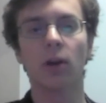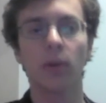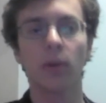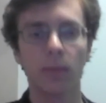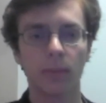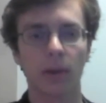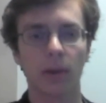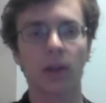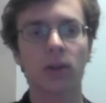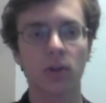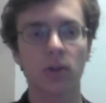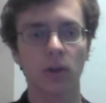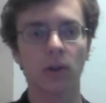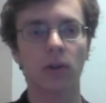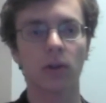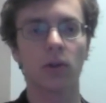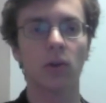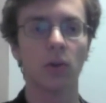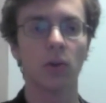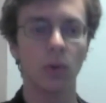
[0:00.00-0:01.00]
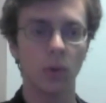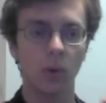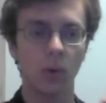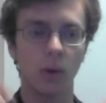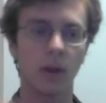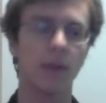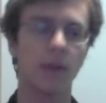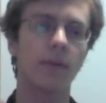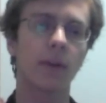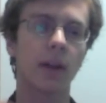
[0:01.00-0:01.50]
make sure to
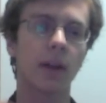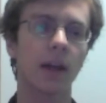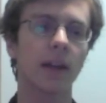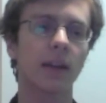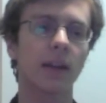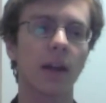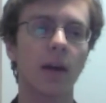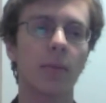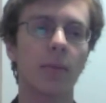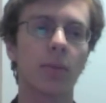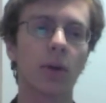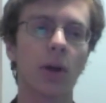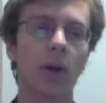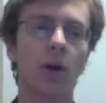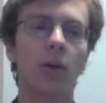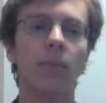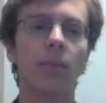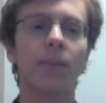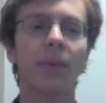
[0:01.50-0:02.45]
leave a like down below.